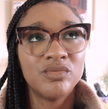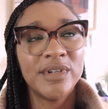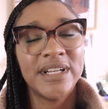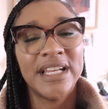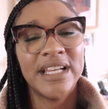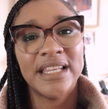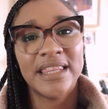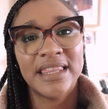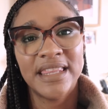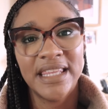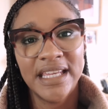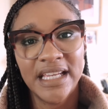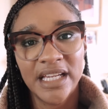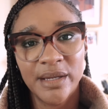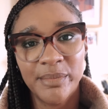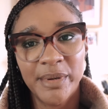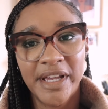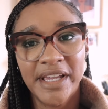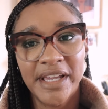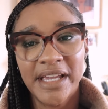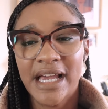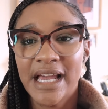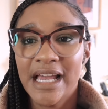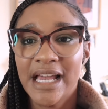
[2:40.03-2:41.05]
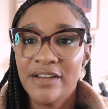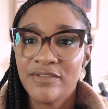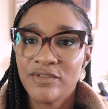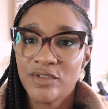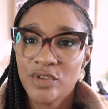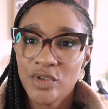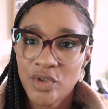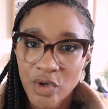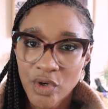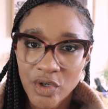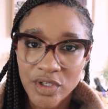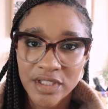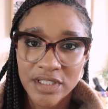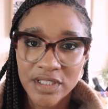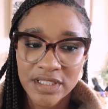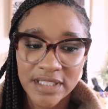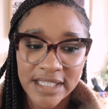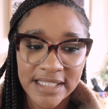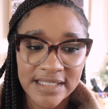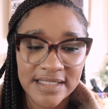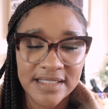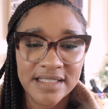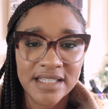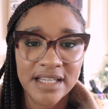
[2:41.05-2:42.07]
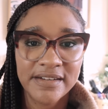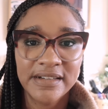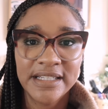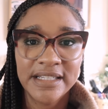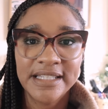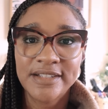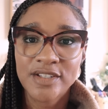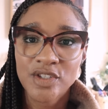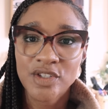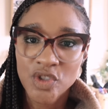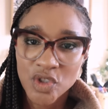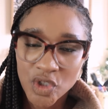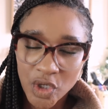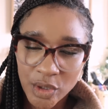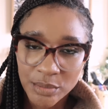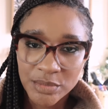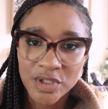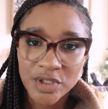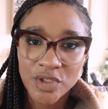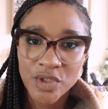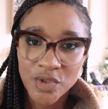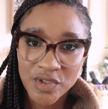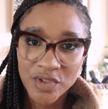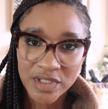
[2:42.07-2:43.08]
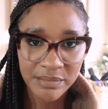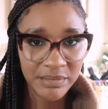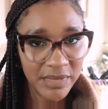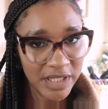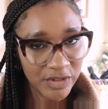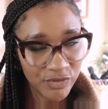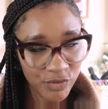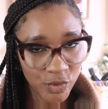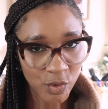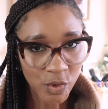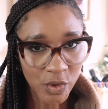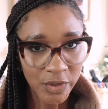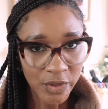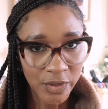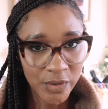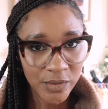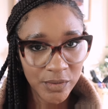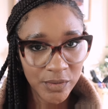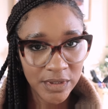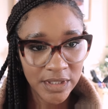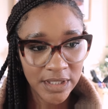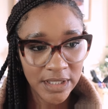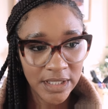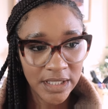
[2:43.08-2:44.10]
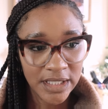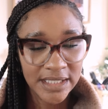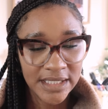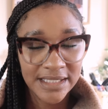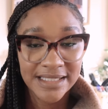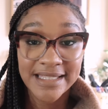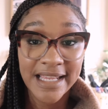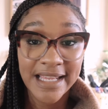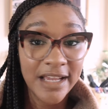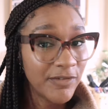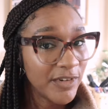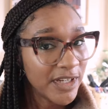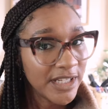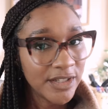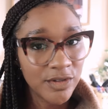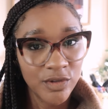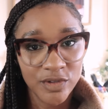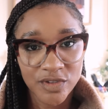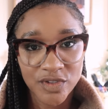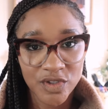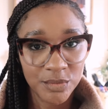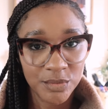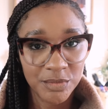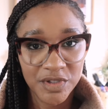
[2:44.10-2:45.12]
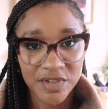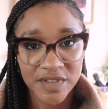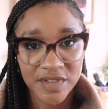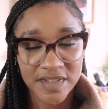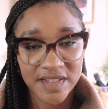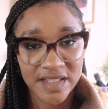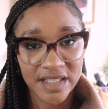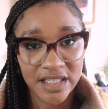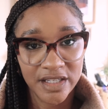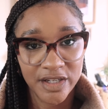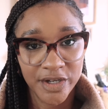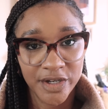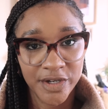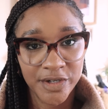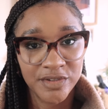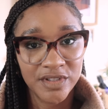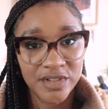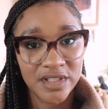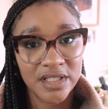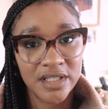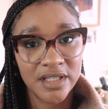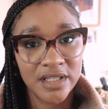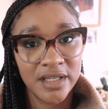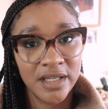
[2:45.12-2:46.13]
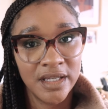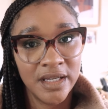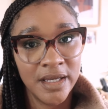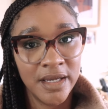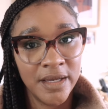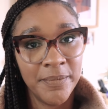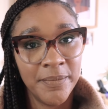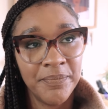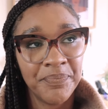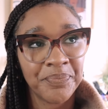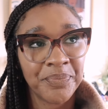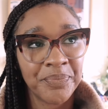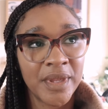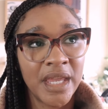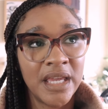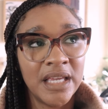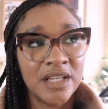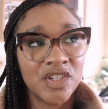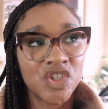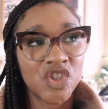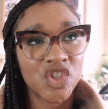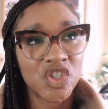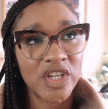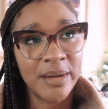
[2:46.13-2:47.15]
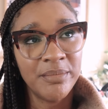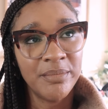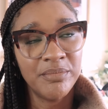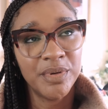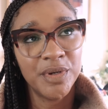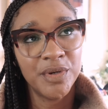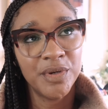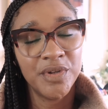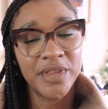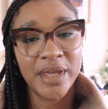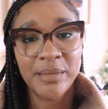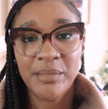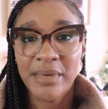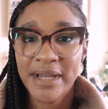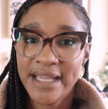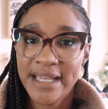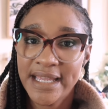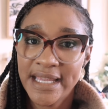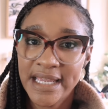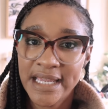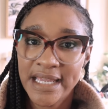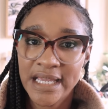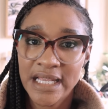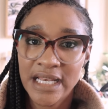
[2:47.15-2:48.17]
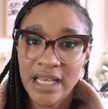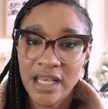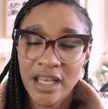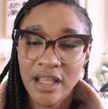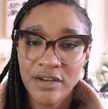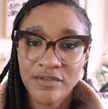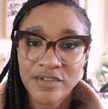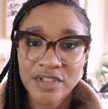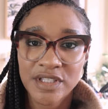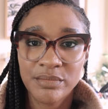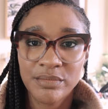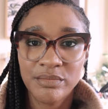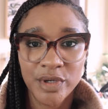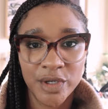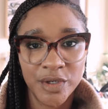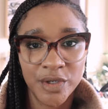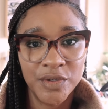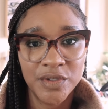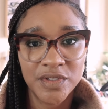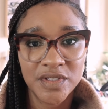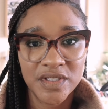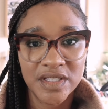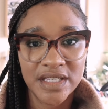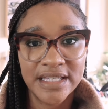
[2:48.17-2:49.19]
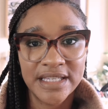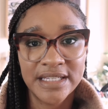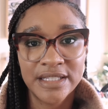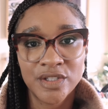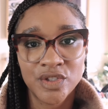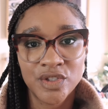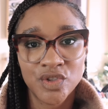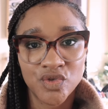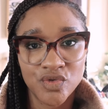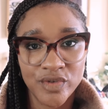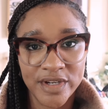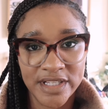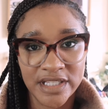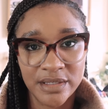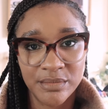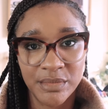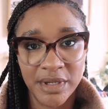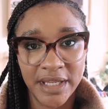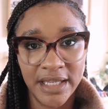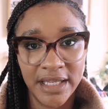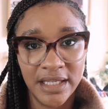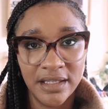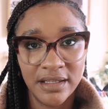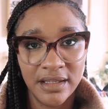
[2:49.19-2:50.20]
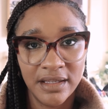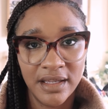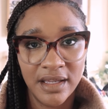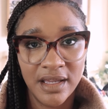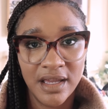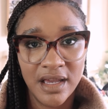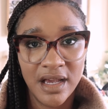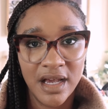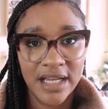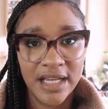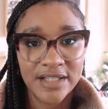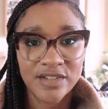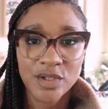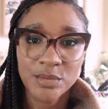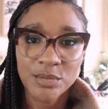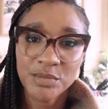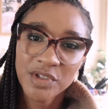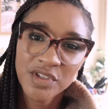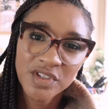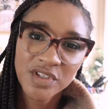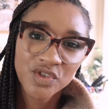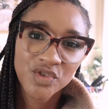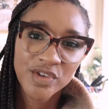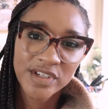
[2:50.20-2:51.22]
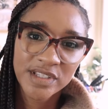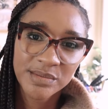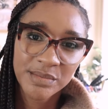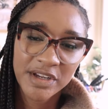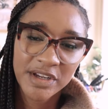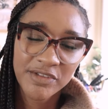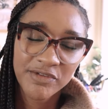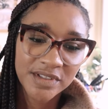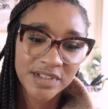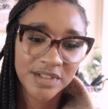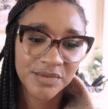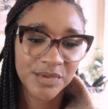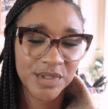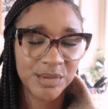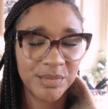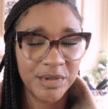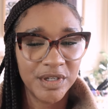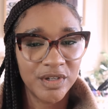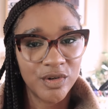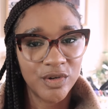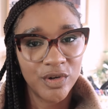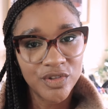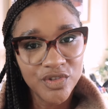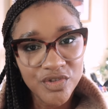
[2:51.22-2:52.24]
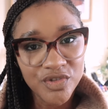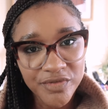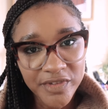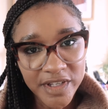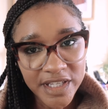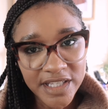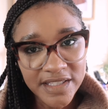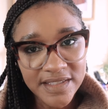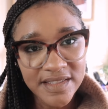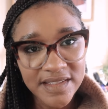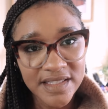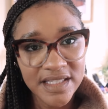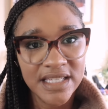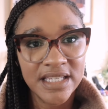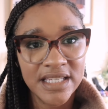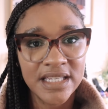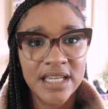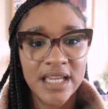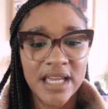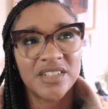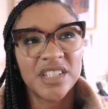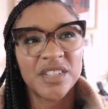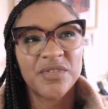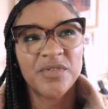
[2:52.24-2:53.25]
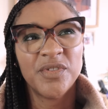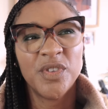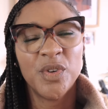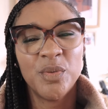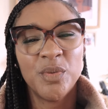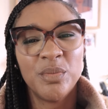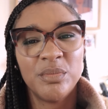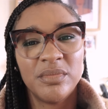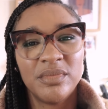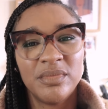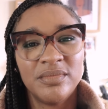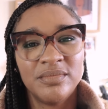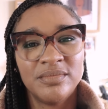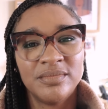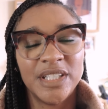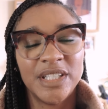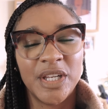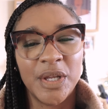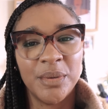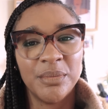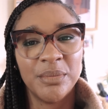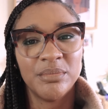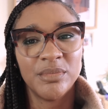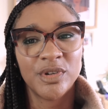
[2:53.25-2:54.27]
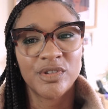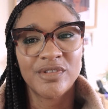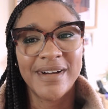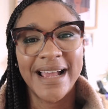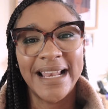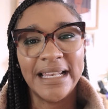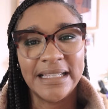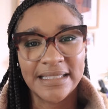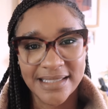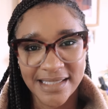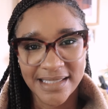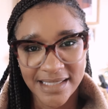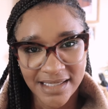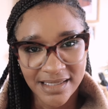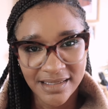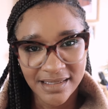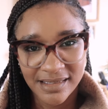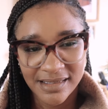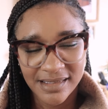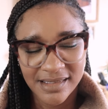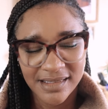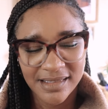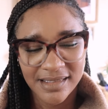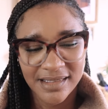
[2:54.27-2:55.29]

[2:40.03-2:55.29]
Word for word: When I think about it, I have not necessarily stopped using mineral oil. Definitely not stopped using silicones. The Shampoo that my hair loves the most is Tresemme. I stopped using Tresemme because there was a bit of controversy, just for, you know, morality.